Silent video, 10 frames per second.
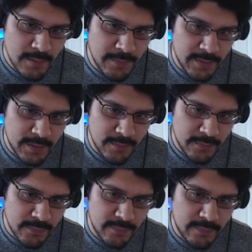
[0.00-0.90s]
but you could
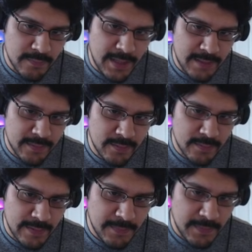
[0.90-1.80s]
also do some math here
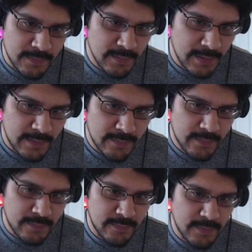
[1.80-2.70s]
and type in like
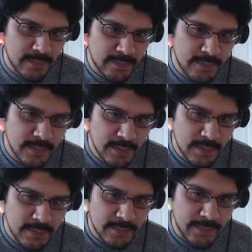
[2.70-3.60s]
66
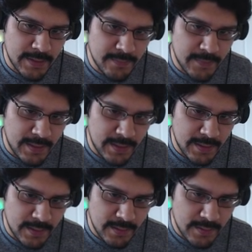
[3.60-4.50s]
divided
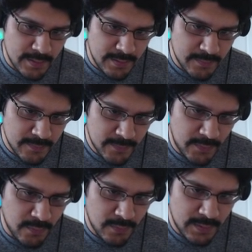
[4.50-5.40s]
by
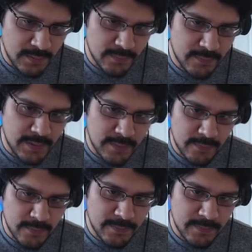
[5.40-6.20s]
2, and it'll do that too.